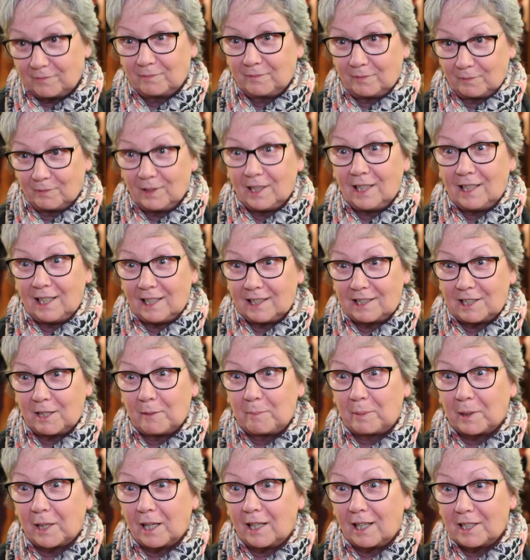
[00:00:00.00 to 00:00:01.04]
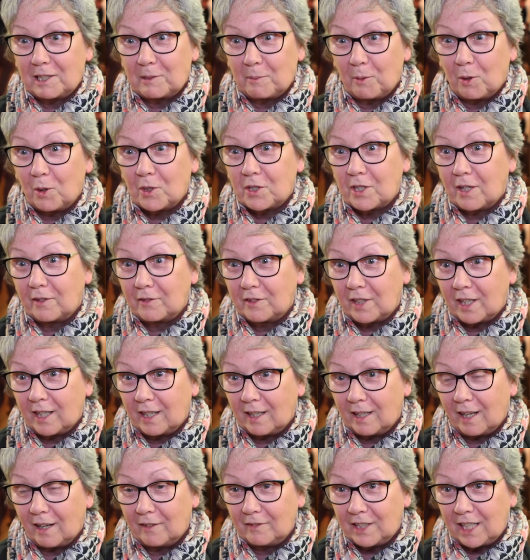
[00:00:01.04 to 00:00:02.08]
really typical, I suppose, of
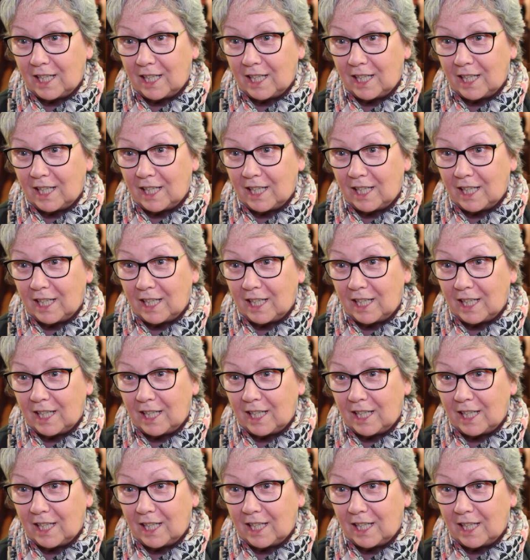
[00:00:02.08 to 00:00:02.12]
the of the